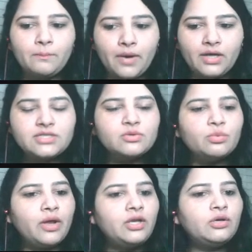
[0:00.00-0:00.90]

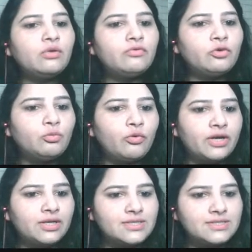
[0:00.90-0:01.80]
But when your
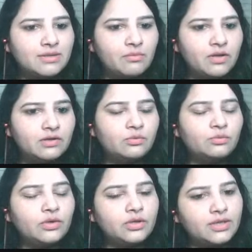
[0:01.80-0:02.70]
viewpoint is similar,
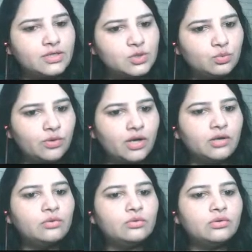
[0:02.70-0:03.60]
it's
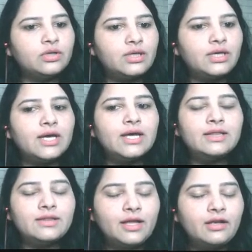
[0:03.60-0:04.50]
one only,
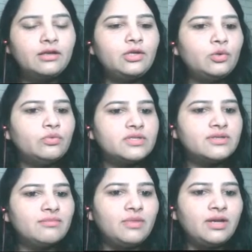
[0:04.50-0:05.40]
then you will
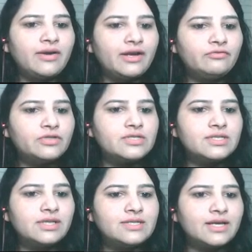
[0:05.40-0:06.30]
simply write
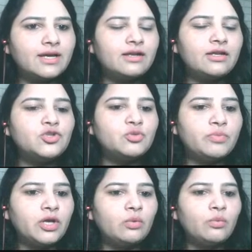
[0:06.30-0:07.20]
firstly, secondly to
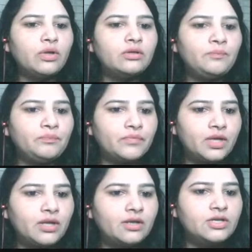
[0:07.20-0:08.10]
begin with,
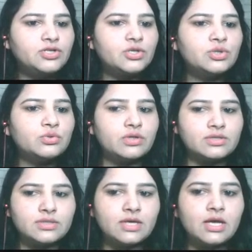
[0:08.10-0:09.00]
in addition to
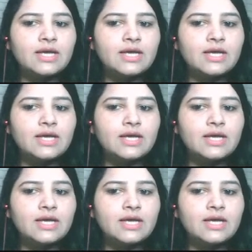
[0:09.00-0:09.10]
this.